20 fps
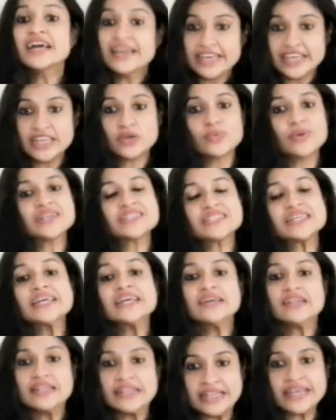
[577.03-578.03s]

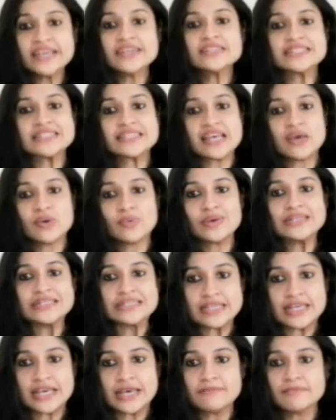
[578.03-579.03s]
equity linked savings
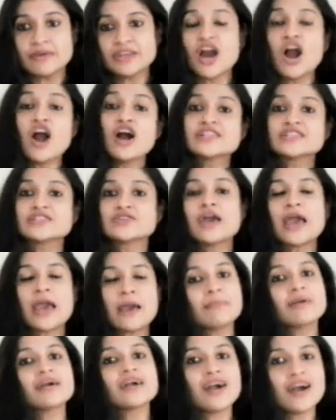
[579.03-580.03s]
scheme, and also
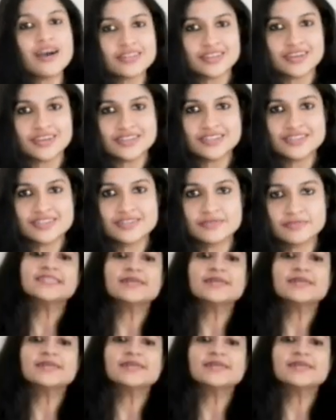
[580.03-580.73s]
among others.